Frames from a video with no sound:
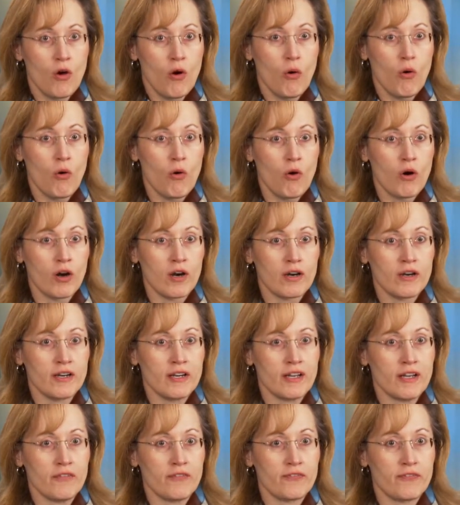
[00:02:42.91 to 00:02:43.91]
or
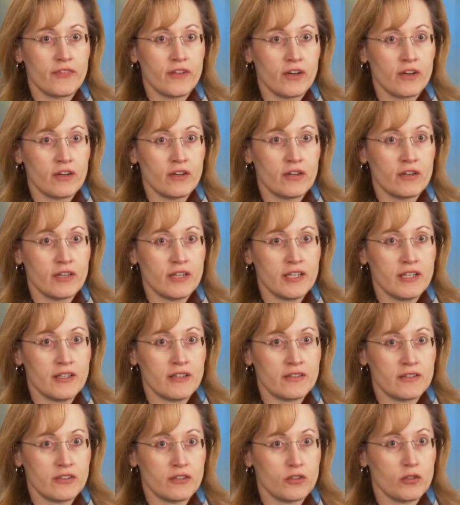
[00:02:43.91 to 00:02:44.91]
if there
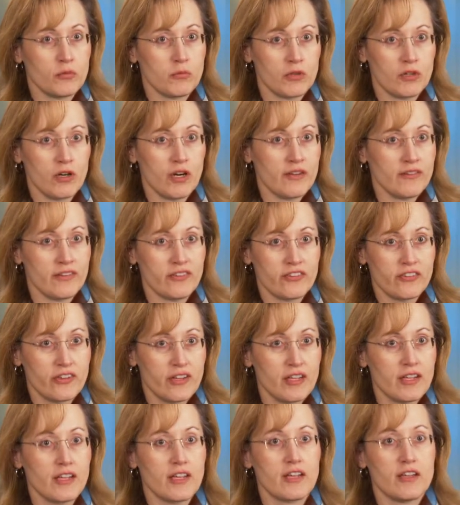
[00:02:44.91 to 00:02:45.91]
is a tumor on the
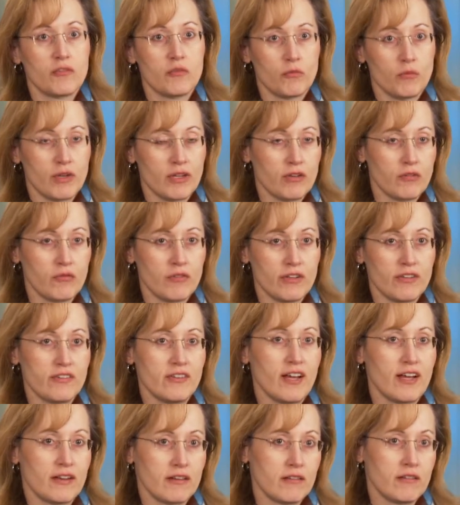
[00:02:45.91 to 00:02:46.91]
skin, we can
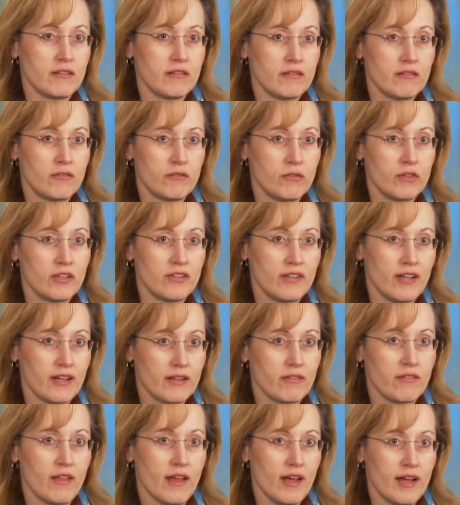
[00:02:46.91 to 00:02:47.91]
resect,
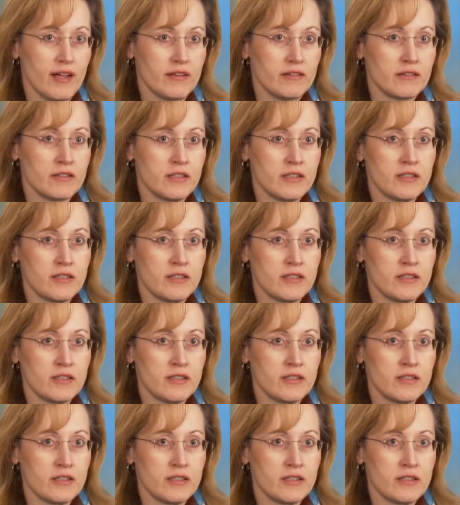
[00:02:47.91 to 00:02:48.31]
resect that.